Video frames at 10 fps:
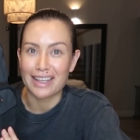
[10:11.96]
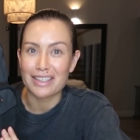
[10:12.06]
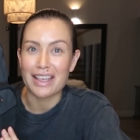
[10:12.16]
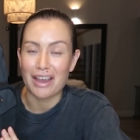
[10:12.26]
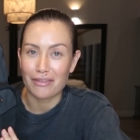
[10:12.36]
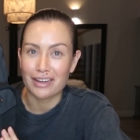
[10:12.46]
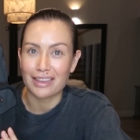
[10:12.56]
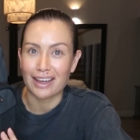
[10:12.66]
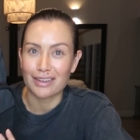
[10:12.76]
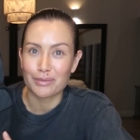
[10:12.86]
That's
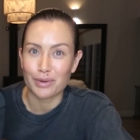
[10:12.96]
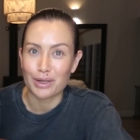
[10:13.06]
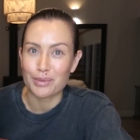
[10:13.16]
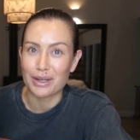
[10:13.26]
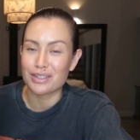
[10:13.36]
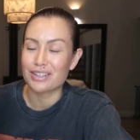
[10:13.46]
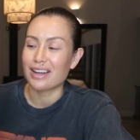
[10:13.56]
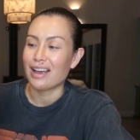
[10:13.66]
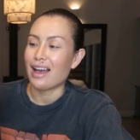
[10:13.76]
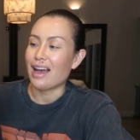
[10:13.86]
everything pretty much.
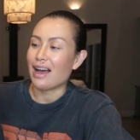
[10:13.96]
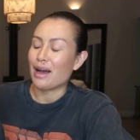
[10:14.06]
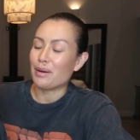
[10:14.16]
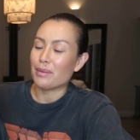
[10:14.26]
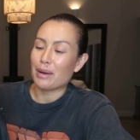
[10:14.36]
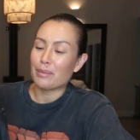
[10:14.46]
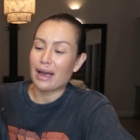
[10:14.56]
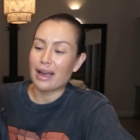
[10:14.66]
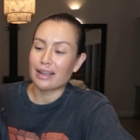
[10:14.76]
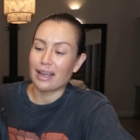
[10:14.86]
I
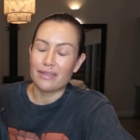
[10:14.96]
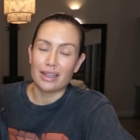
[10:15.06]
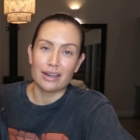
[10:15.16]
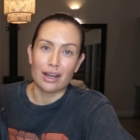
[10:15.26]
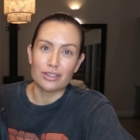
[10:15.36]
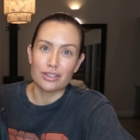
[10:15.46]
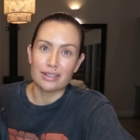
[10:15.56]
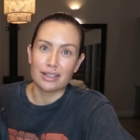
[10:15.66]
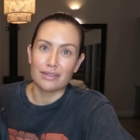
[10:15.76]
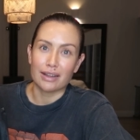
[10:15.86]
pack, and then I'll
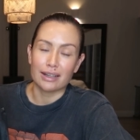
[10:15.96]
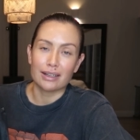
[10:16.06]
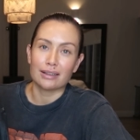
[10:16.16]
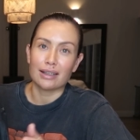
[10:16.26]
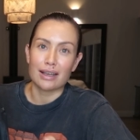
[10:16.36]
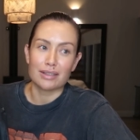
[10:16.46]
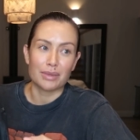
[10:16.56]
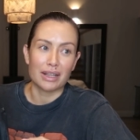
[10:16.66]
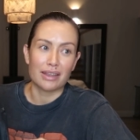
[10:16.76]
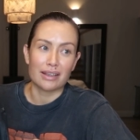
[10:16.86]
just leave like last
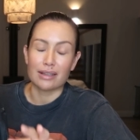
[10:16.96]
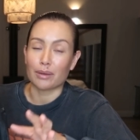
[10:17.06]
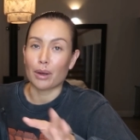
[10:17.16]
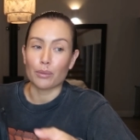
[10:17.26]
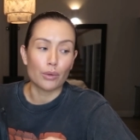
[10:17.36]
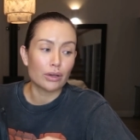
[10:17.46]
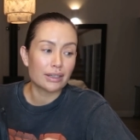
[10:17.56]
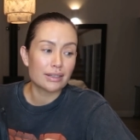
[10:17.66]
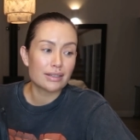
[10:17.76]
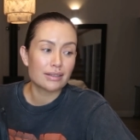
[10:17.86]
minute things like my
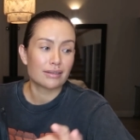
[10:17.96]
wallet.